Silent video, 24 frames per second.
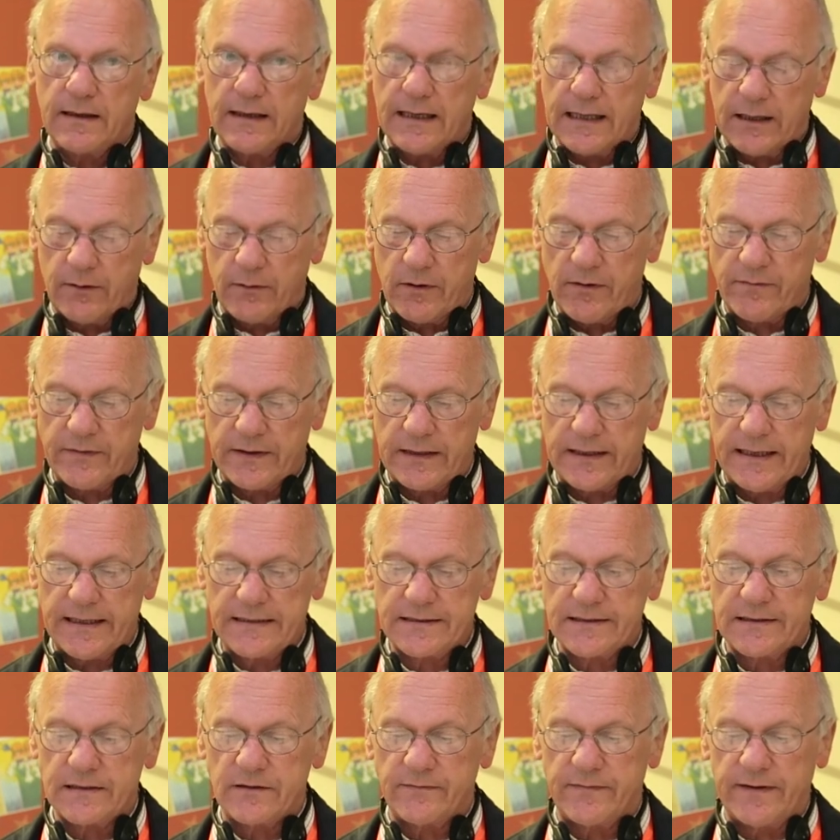However,
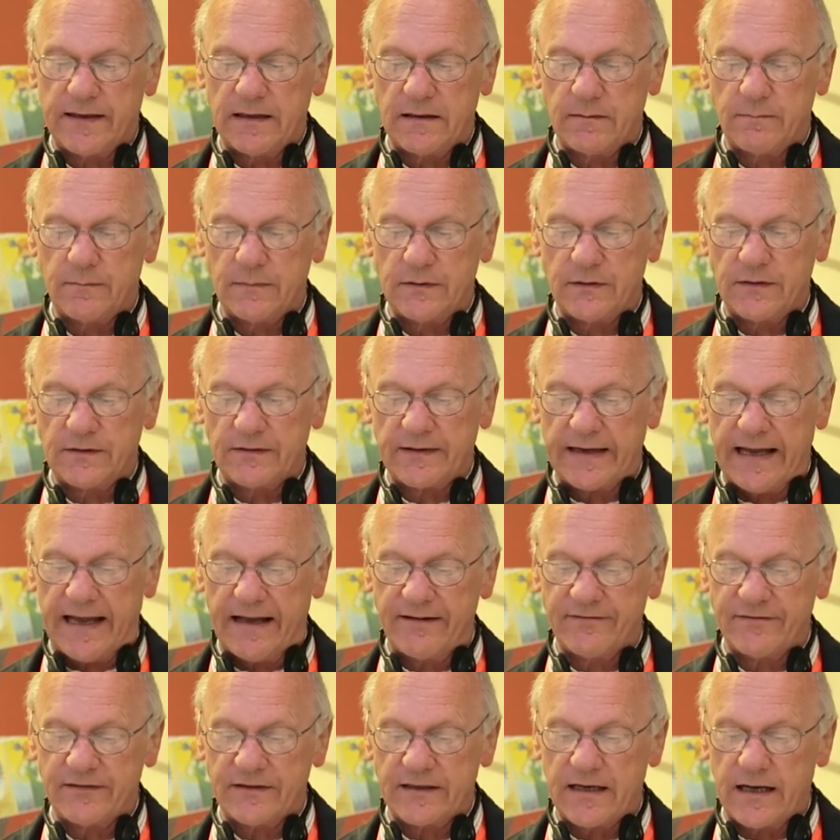later developments
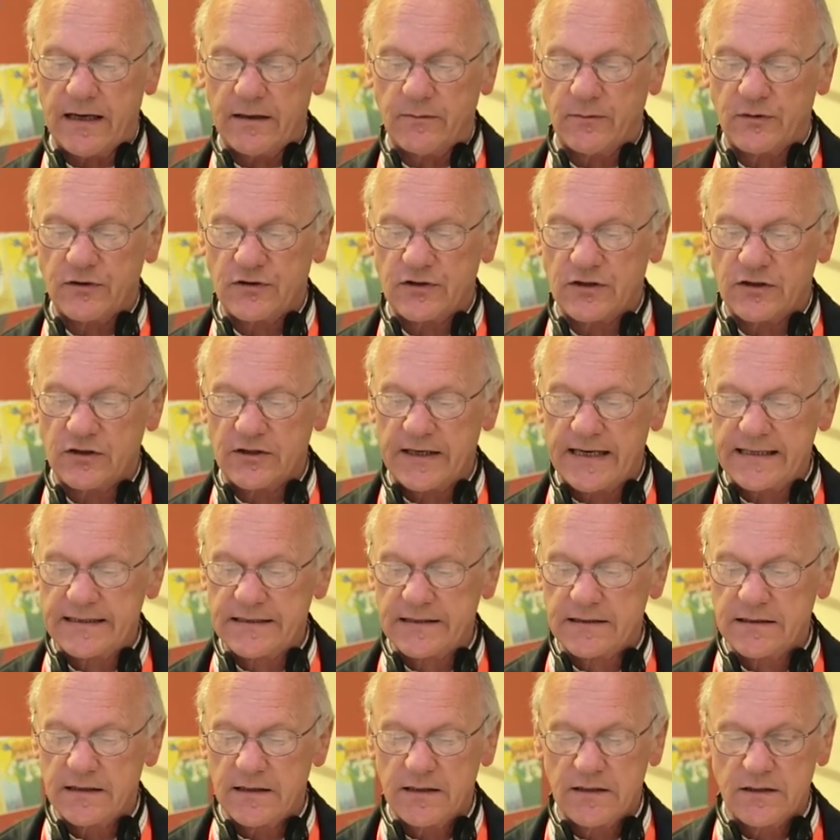have, I would
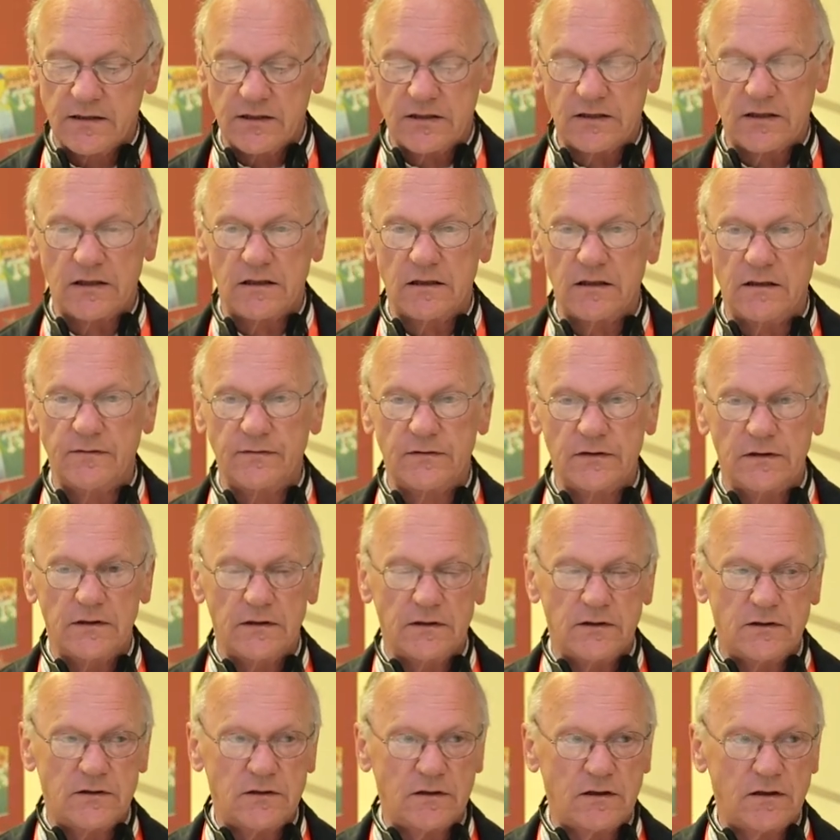suggest, served
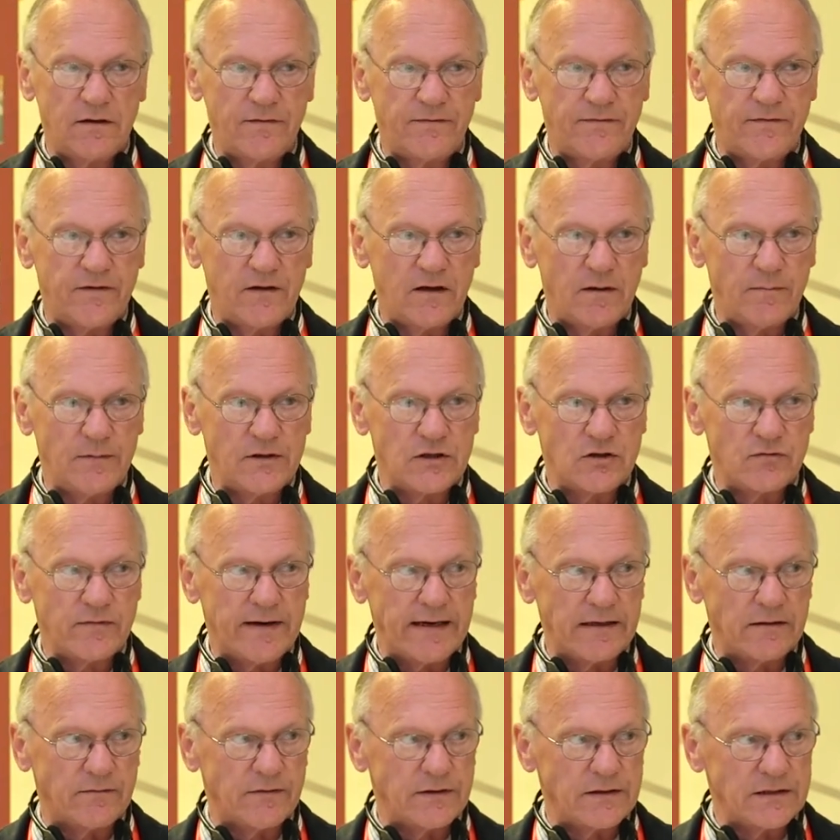to confirm its
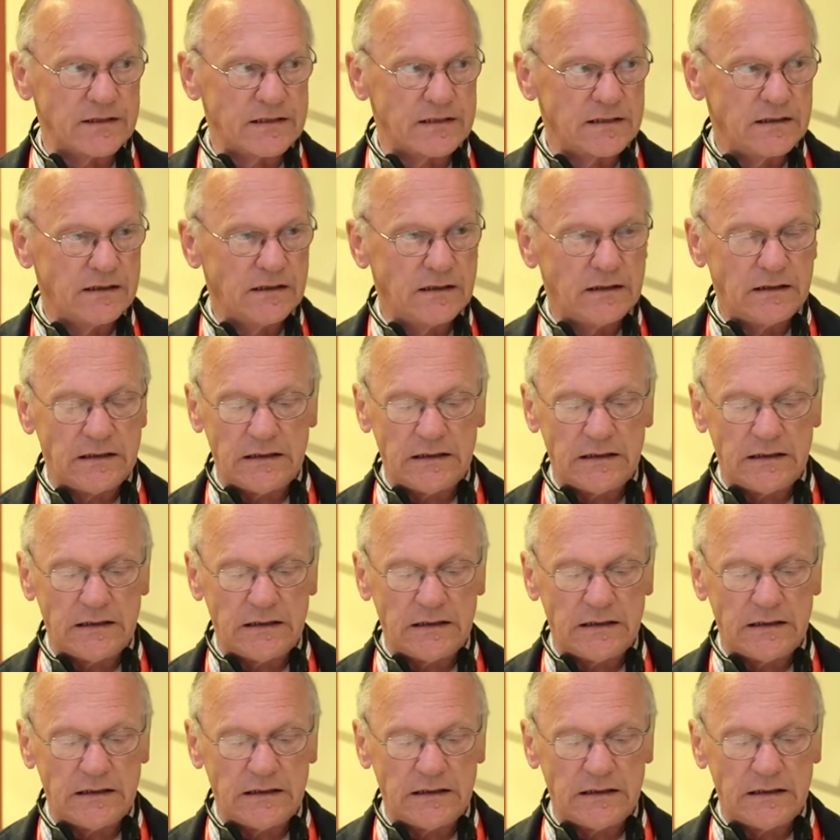relevance,